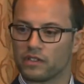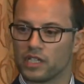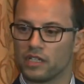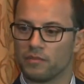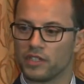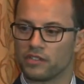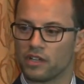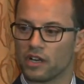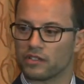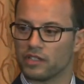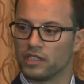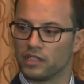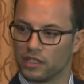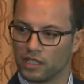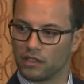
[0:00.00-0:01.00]
sentiment stocks
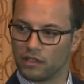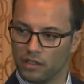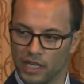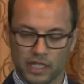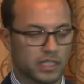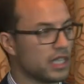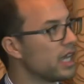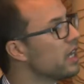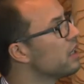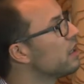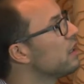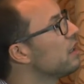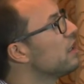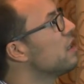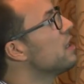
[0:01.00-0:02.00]
in the next day.
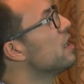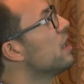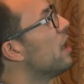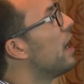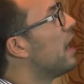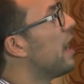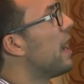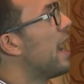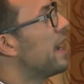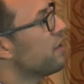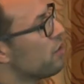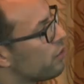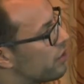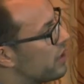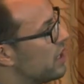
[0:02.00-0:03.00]
And
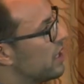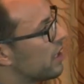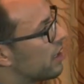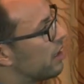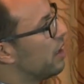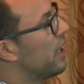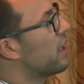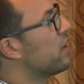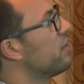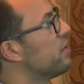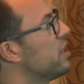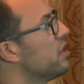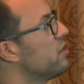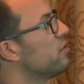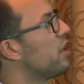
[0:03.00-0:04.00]
you see a
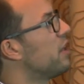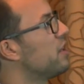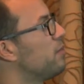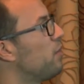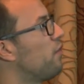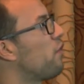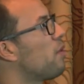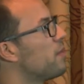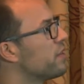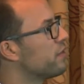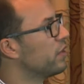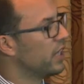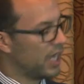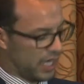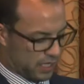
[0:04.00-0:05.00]
continued underperformance
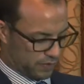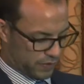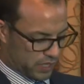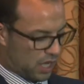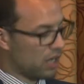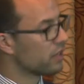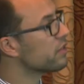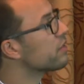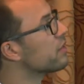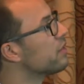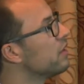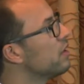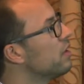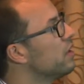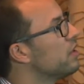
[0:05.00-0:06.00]
for negative stocks.
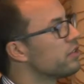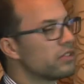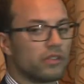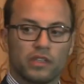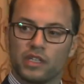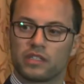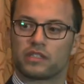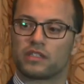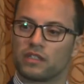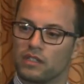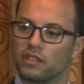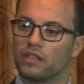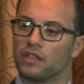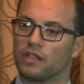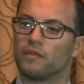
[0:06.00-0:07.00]
So this
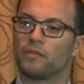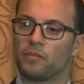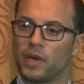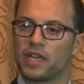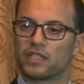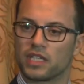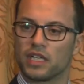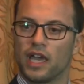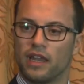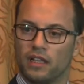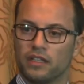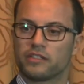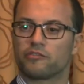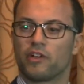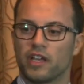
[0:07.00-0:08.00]
basic
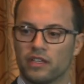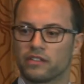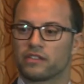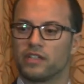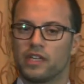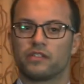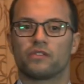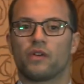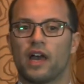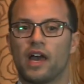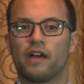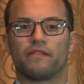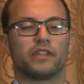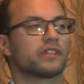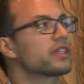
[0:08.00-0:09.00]
analyst ratings tends to
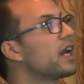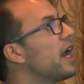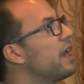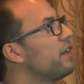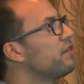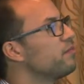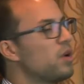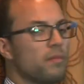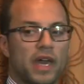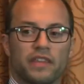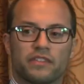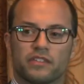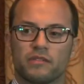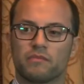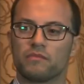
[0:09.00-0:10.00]
have this kind of
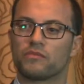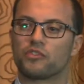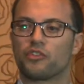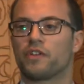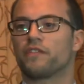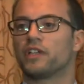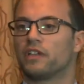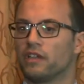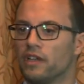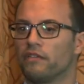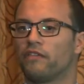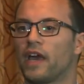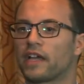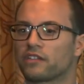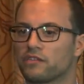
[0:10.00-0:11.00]
momentum-driven
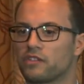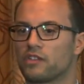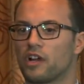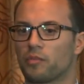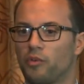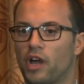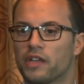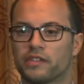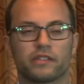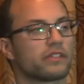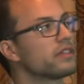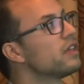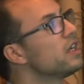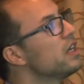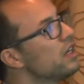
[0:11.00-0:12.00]
effect on stock
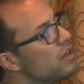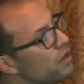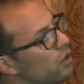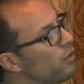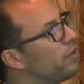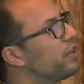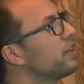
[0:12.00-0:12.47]
prices over